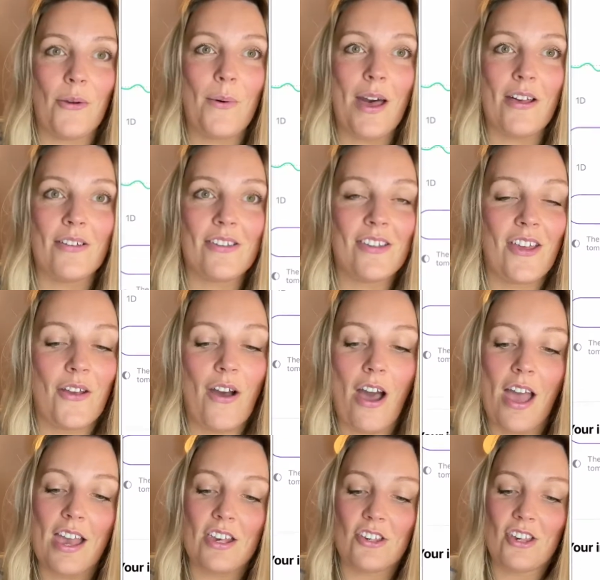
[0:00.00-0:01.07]
well. So
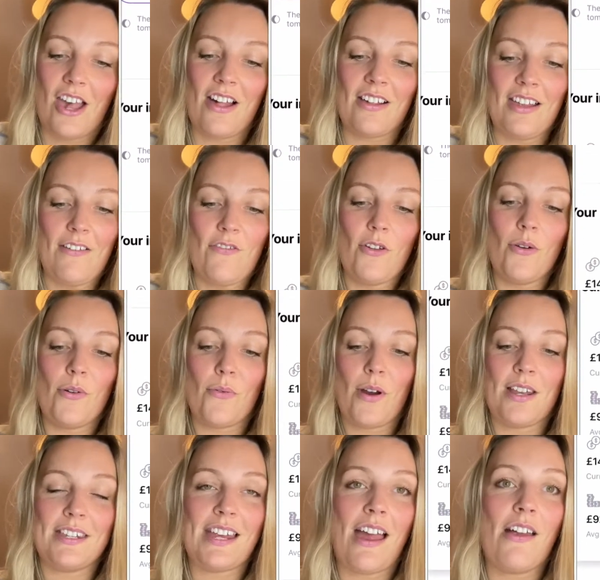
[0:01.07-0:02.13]
I shall give you a
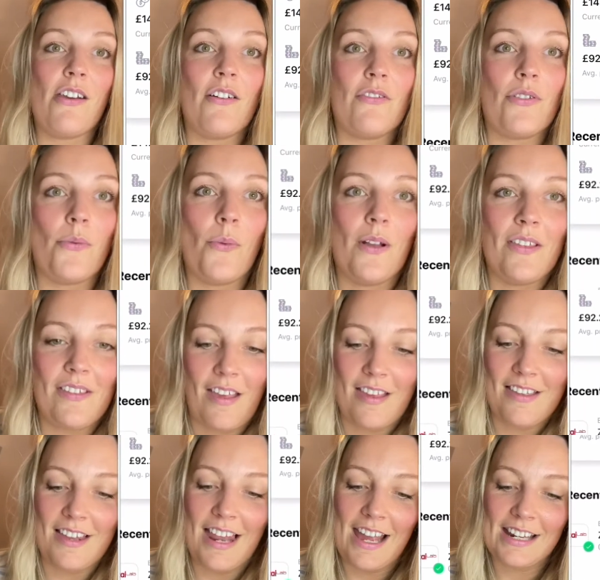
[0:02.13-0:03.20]
rundown of the ones I
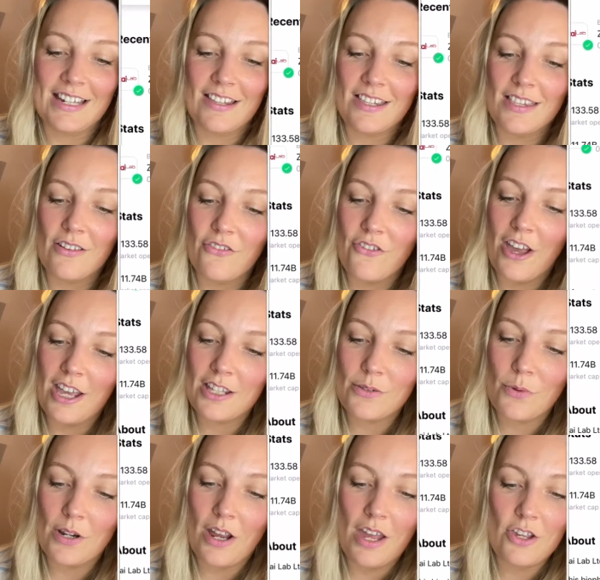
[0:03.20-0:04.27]
selected. So the first
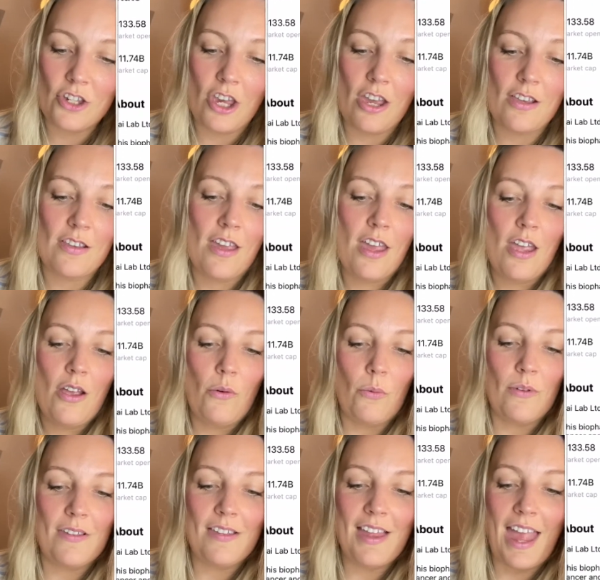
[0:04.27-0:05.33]
one I chose
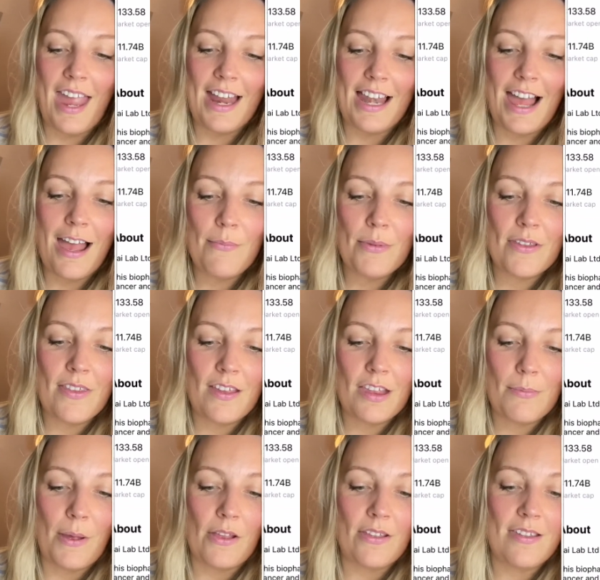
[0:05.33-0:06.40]
was Zai Lab. So that's
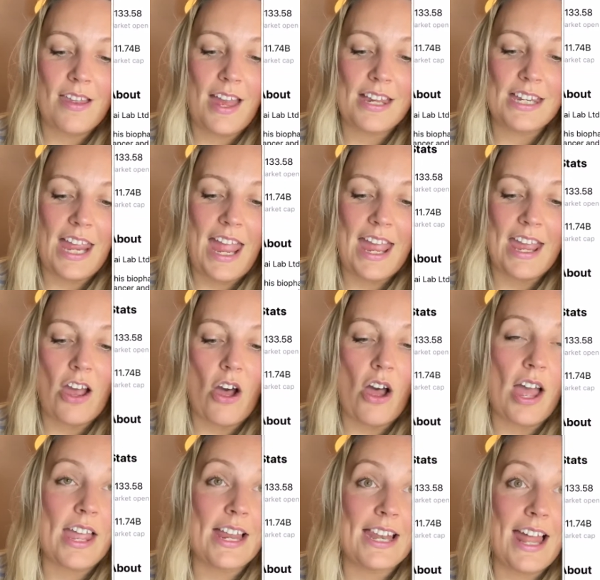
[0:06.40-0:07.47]
spelled
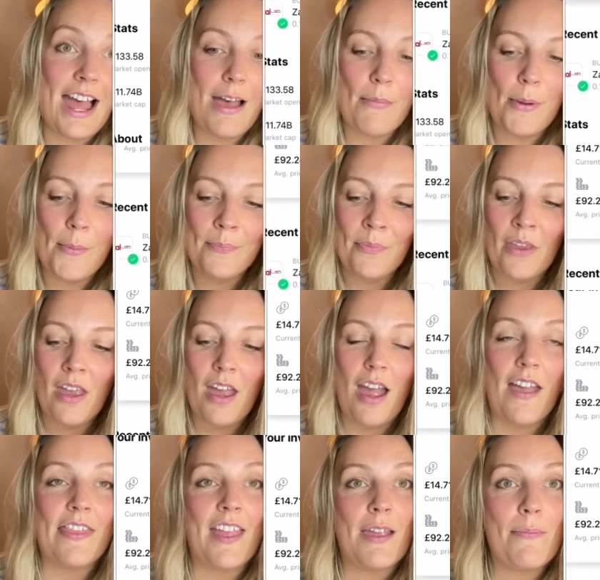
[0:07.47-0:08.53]
Z-A-I Lab.
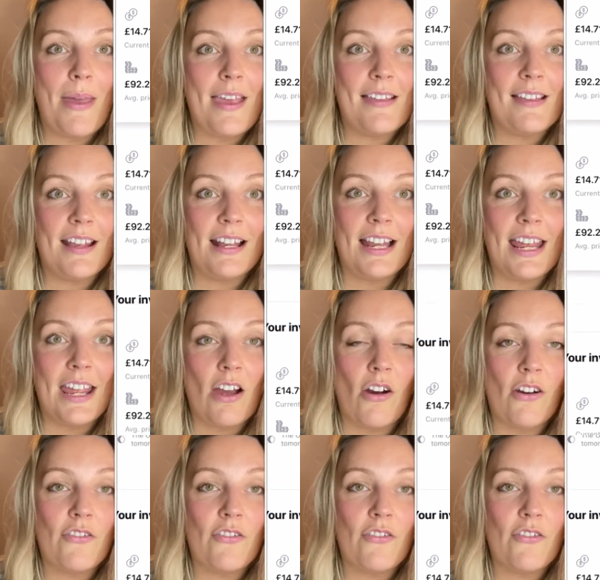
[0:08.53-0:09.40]
And they basically are a